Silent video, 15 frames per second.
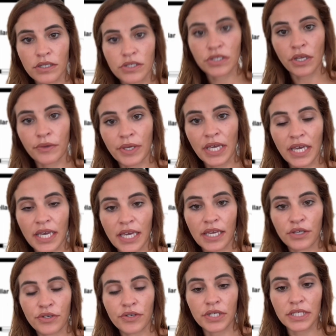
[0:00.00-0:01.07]
So here
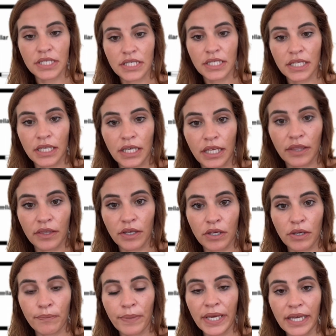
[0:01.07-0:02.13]
you can see
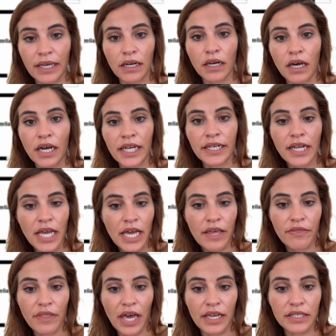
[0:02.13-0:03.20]
the pink line.
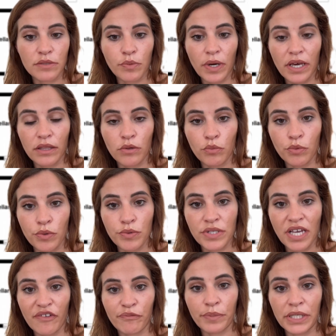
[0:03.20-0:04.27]
That is where the walls
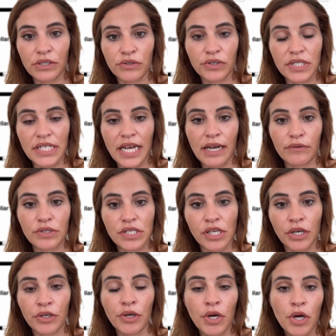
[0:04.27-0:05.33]
have been knocked down.
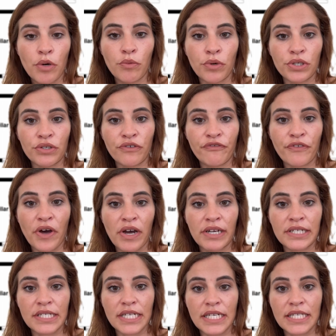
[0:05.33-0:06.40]
So what you'll
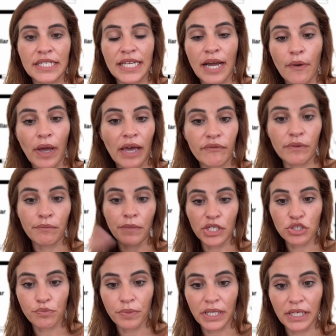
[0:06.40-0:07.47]
find is now I have a
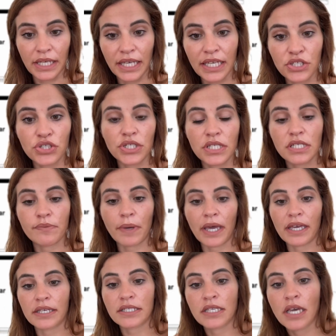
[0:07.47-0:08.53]
much bigger kitchen
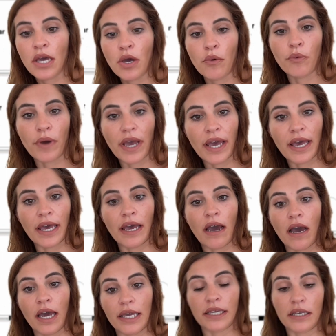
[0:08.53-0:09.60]
space where
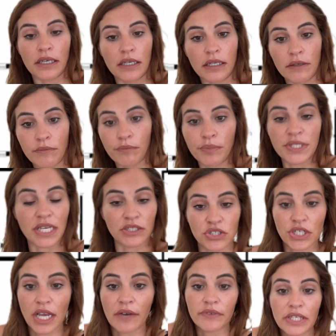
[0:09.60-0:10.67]
I can
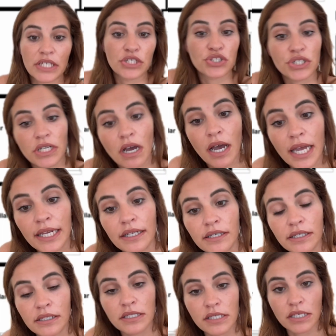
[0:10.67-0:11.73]
potentially have a kitchen
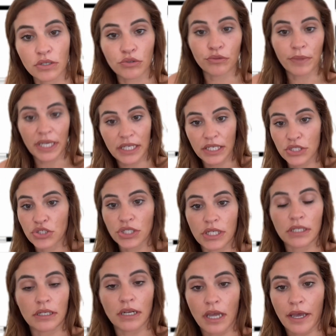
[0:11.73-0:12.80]
island and all my
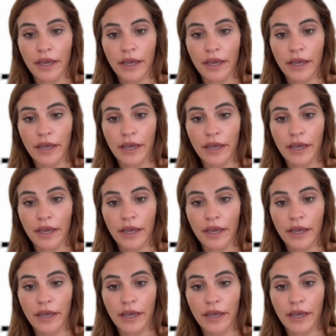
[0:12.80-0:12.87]
kitchen